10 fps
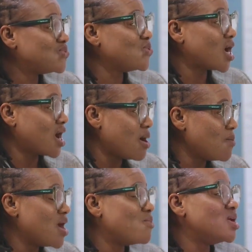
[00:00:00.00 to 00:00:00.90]
to
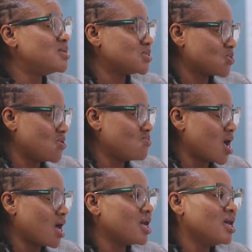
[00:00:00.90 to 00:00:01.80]
come and
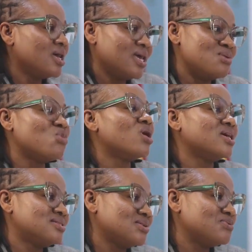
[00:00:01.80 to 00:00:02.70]
rediscover him or
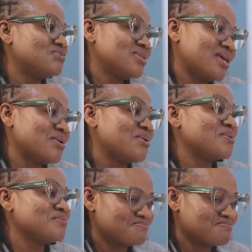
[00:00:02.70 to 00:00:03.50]
herself. Thank you.